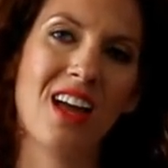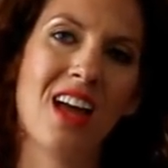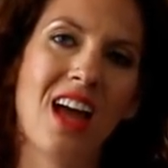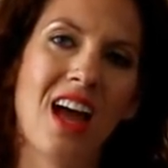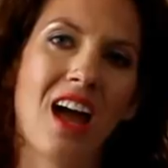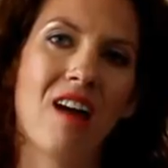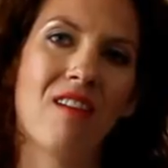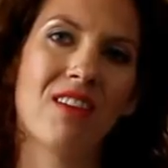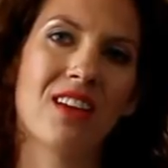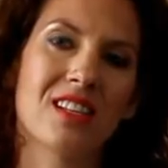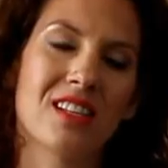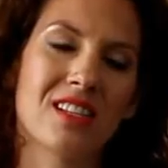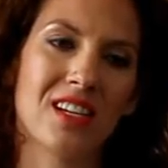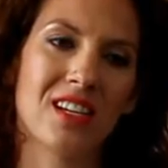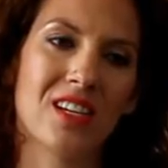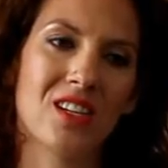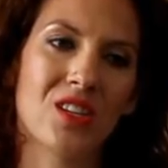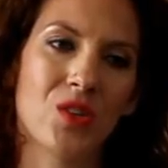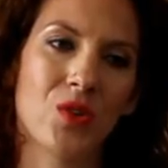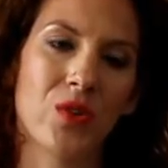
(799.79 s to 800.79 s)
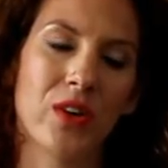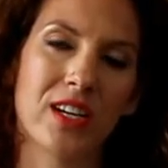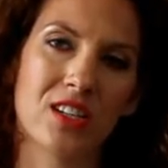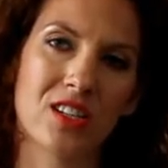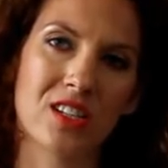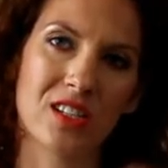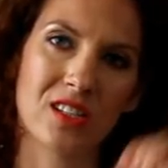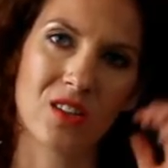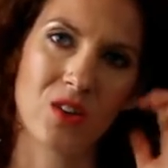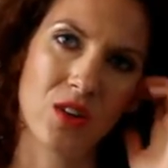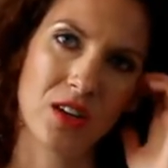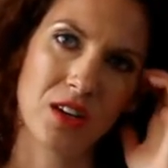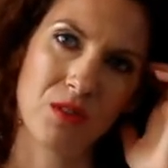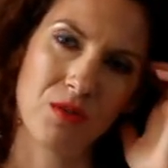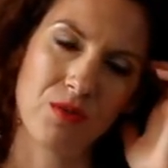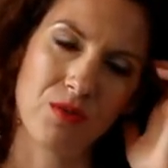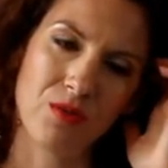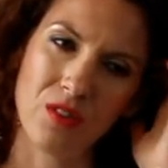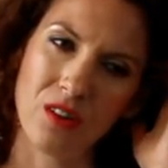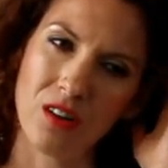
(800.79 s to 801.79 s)
having this issue and she's going on
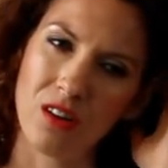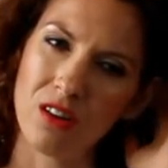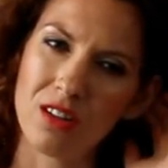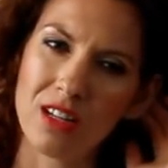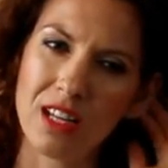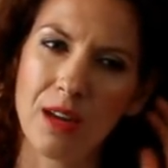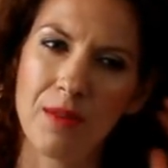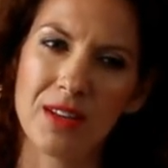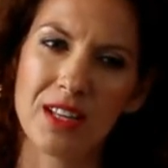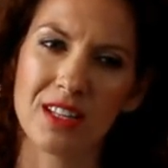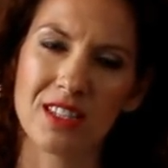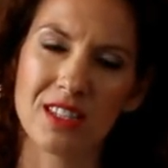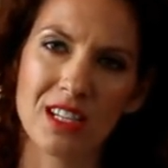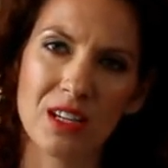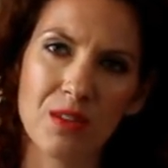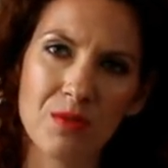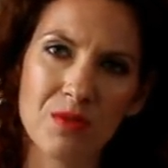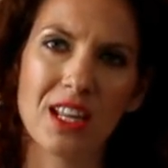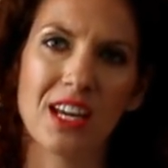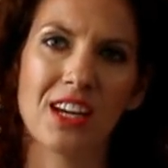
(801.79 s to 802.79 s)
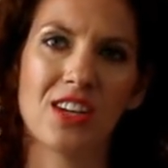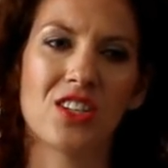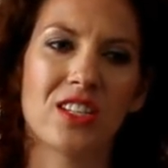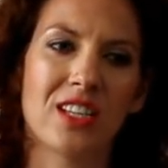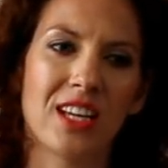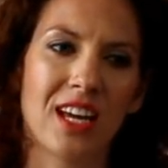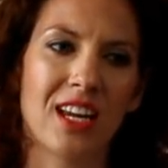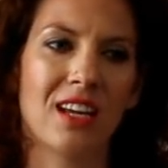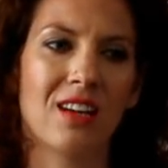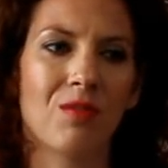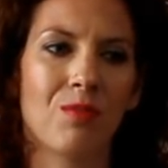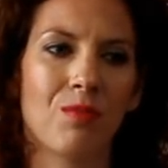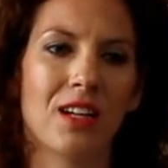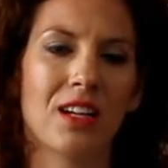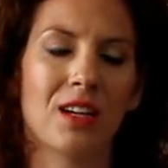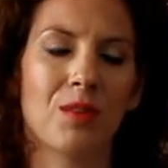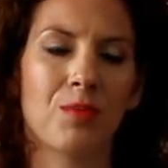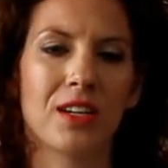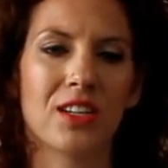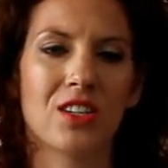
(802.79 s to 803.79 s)
for a long time, and it seems like she's getting
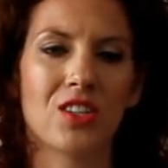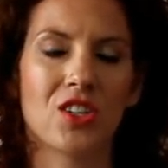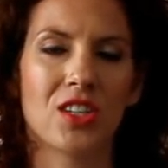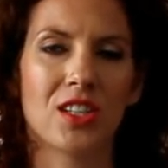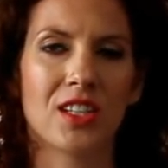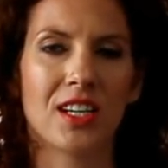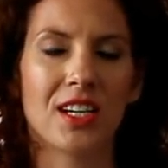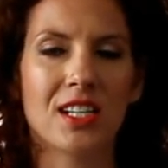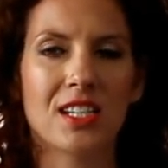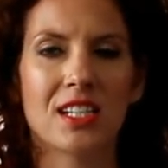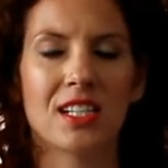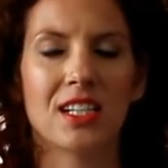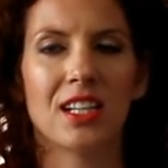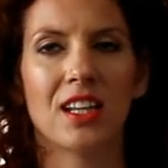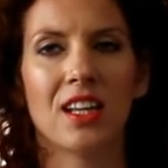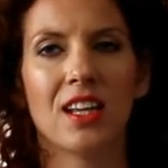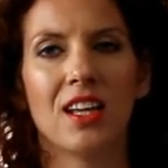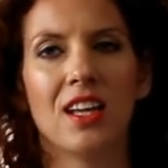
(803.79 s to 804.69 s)
milk but she doesn't,